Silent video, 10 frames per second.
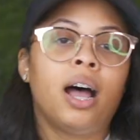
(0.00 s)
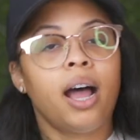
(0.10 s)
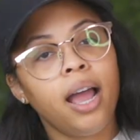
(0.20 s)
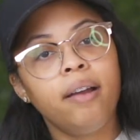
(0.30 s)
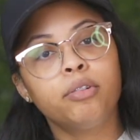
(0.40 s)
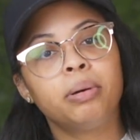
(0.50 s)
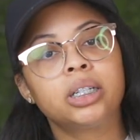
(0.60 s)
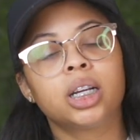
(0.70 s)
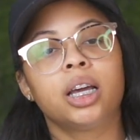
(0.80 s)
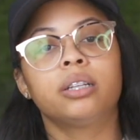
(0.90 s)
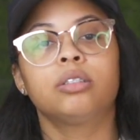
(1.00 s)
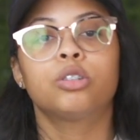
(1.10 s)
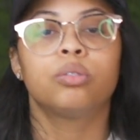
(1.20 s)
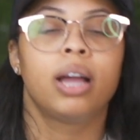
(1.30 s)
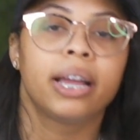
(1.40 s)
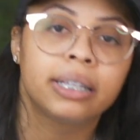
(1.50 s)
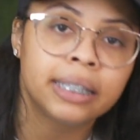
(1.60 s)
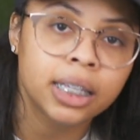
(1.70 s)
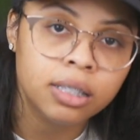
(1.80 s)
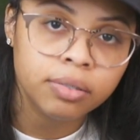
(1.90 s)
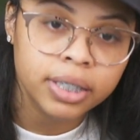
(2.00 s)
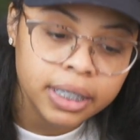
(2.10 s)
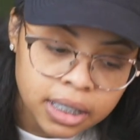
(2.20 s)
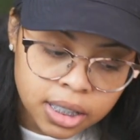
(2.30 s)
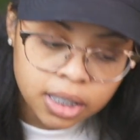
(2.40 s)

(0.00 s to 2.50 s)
I have a bunch of other little accessories